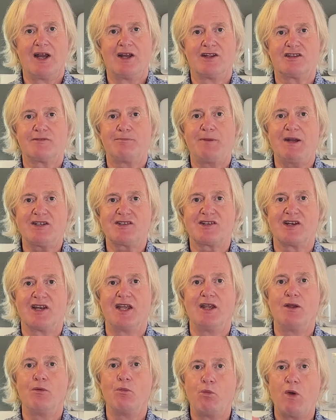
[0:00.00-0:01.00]

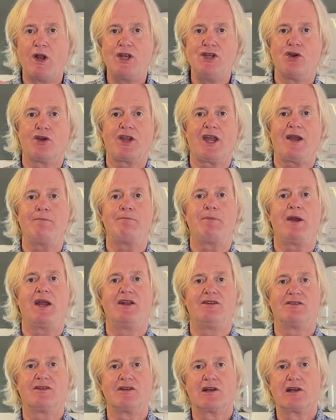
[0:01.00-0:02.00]
especially when your
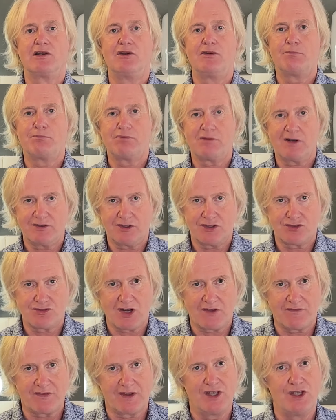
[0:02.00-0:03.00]
campaigns include branded traffic.